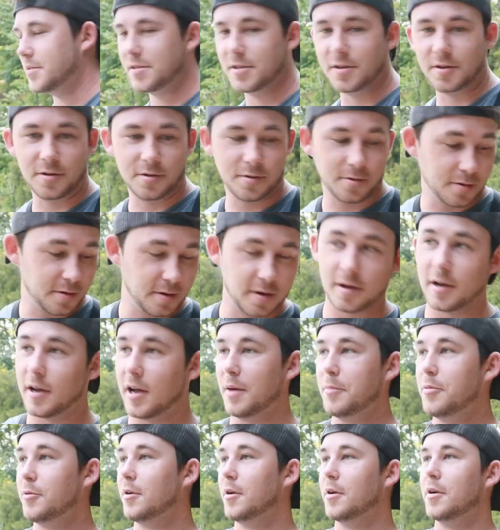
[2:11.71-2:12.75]
so
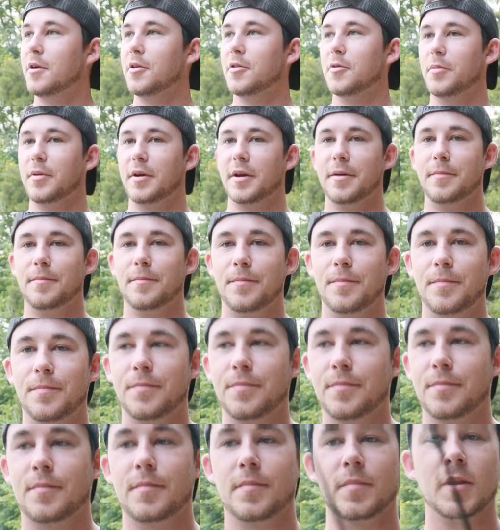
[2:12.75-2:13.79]
I put on another bait.
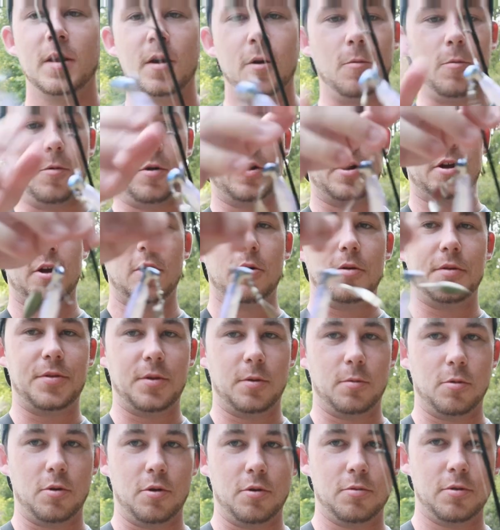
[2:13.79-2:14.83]
We're gonna go with
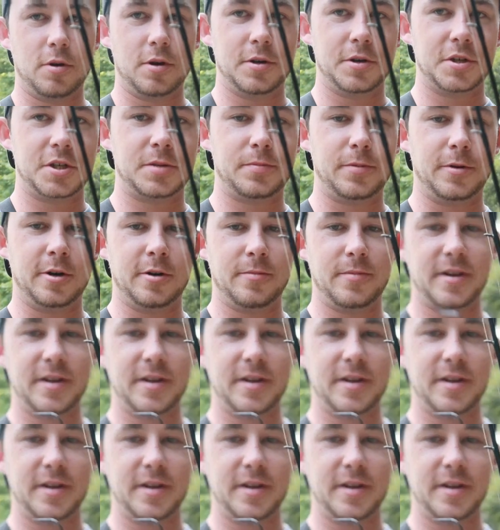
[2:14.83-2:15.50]
the Roadrunner spinner